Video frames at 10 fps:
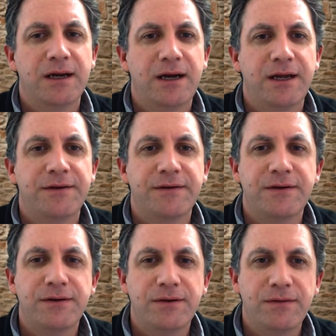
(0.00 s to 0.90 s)
And
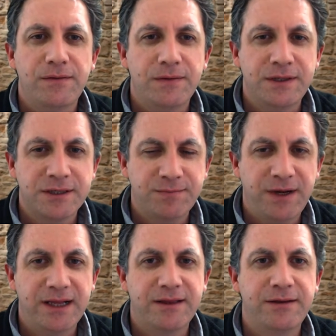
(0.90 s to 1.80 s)

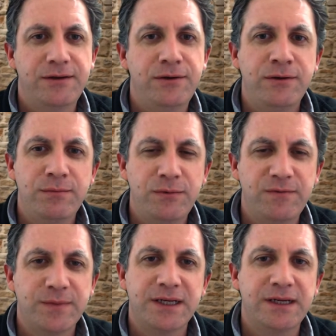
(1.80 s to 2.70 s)
despite the new
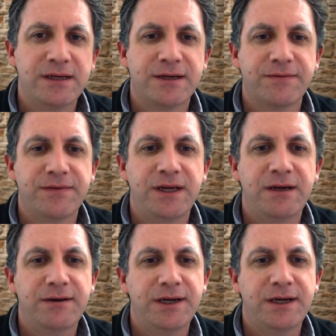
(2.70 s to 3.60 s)
movement in and out of the
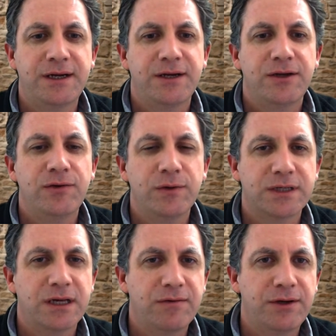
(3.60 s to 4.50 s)
area, you
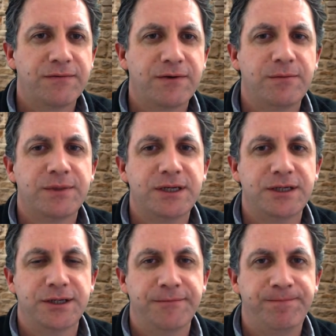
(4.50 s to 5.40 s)
also have a lot of
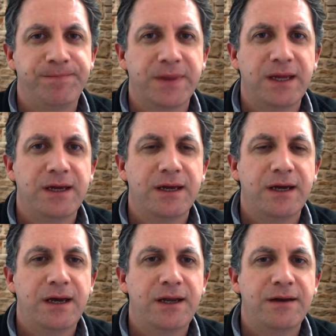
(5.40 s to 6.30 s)
competition.
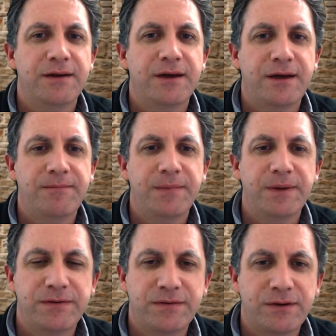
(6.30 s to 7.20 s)
And uh,
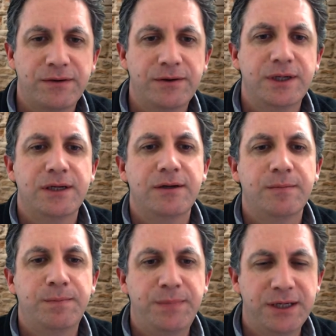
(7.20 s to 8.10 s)
so
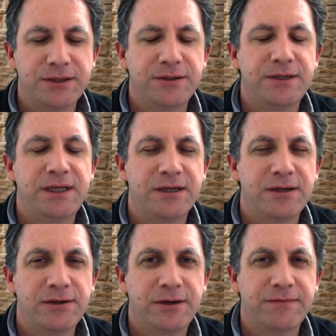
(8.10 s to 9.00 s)
budget on needing
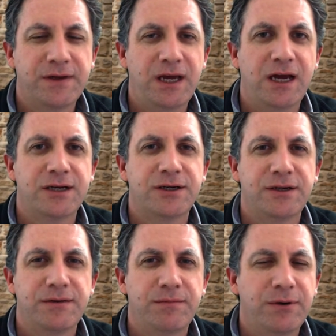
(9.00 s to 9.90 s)
a lot of cash,
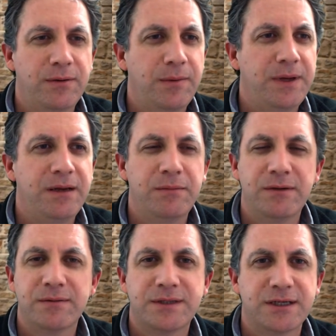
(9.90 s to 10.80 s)
probably a
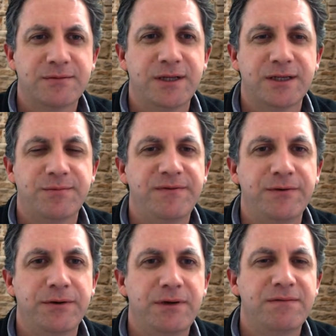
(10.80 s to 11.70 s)
minimum of six months
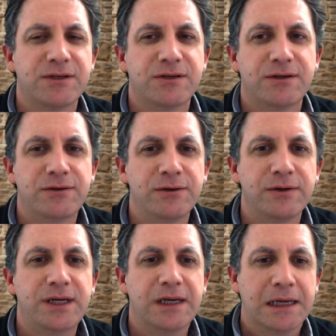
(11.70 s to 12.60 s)
before you even start
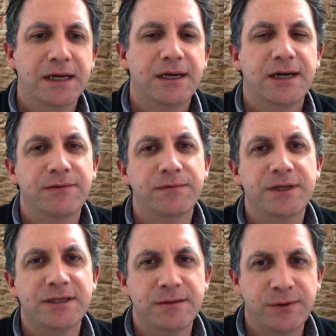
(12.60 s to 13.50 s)
looking at
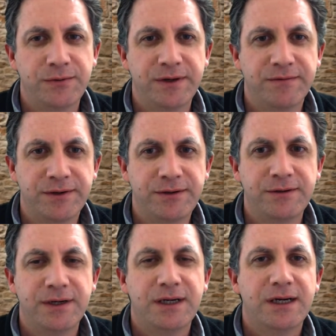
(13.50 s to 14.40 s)
reasonable
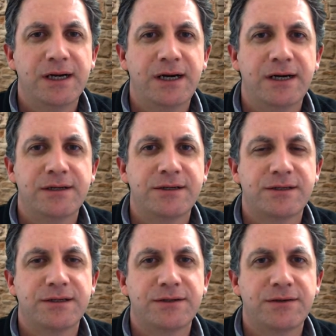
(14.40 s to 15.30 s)
revenue uh,
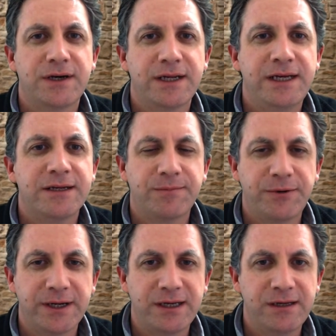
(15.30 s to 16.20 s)
just to try and hit
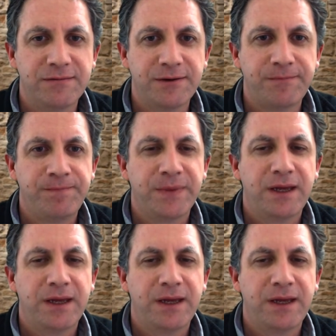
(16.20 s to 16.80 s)
break even.